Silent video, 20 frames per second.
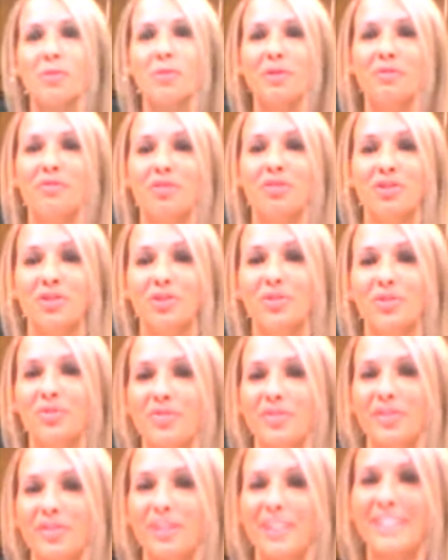moment of
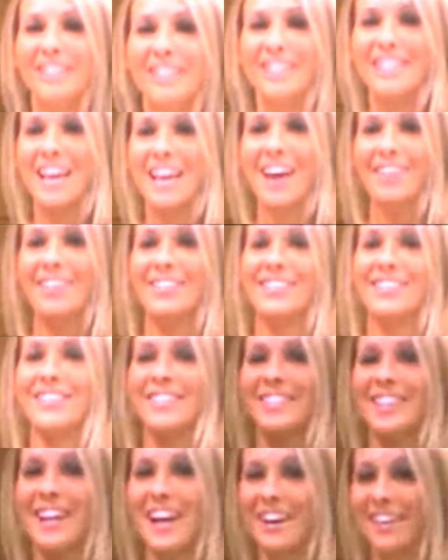truth. Let's see how they
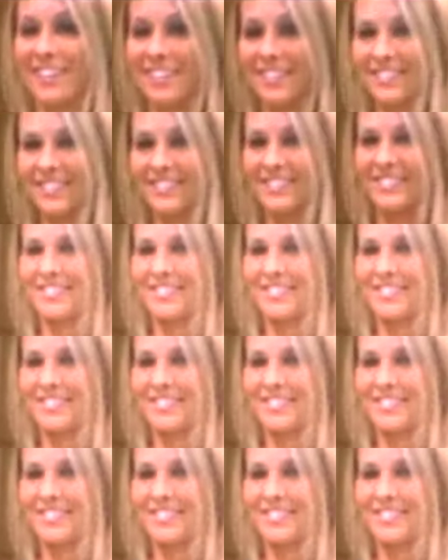turned out.